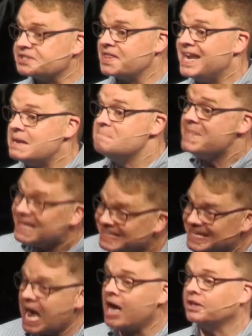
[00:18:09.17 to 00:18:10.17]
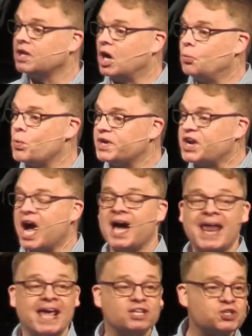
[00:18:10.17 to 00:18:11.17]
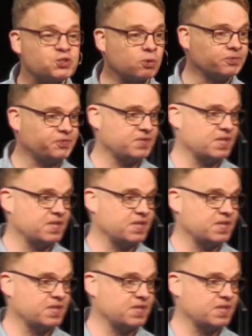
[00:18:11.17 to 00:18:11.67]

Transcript: so they didn't miss out on what God had in store for